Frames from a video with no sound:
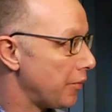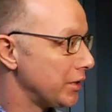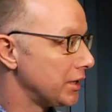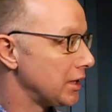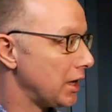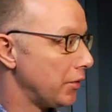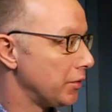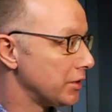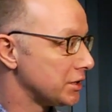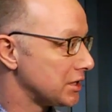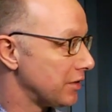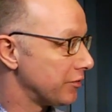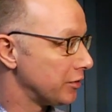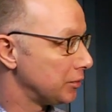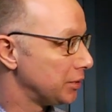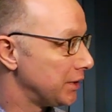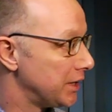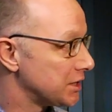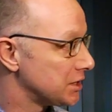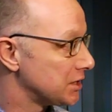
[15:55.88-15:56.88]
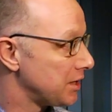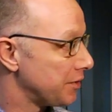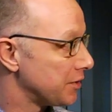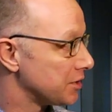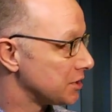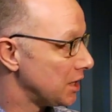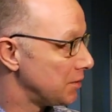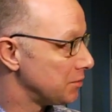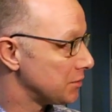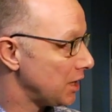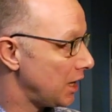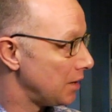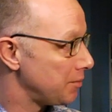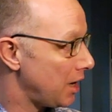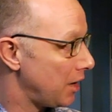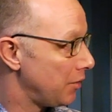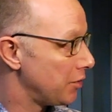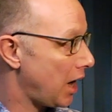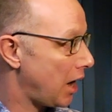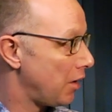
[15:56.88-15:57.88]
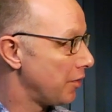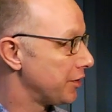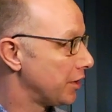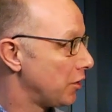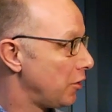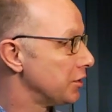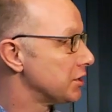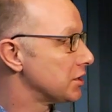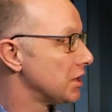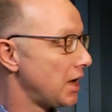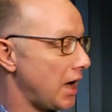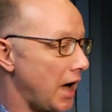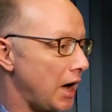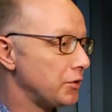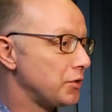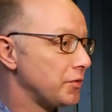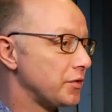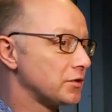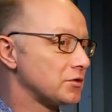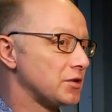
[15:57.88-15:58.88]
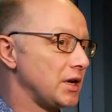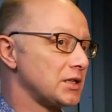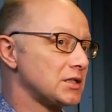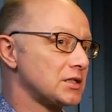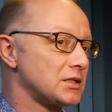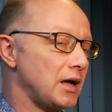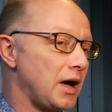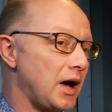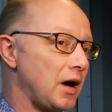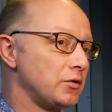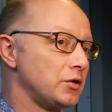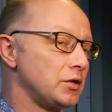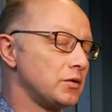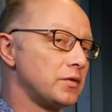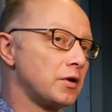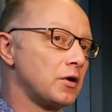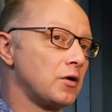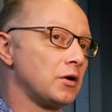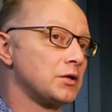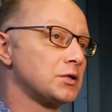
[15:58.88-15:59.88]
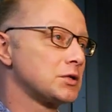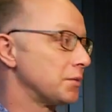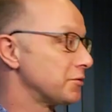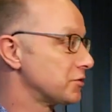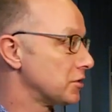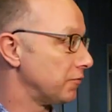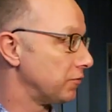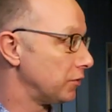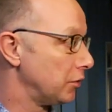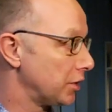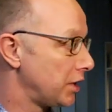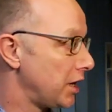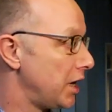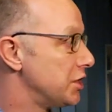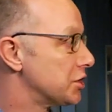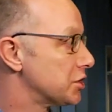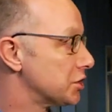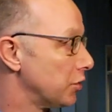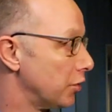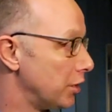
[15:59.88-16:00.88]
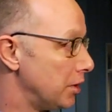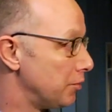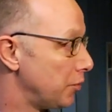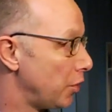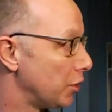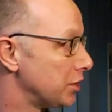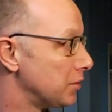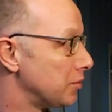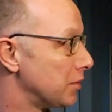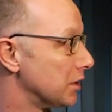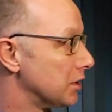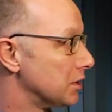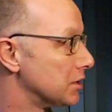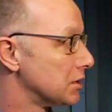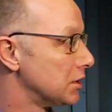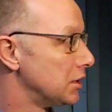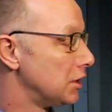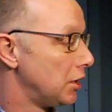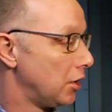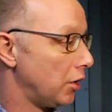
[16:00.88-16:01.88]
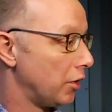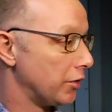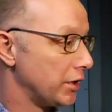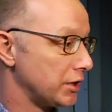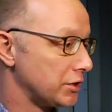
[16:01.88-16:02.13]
we now in several places at the same time? How do the concepts of location or embodiment or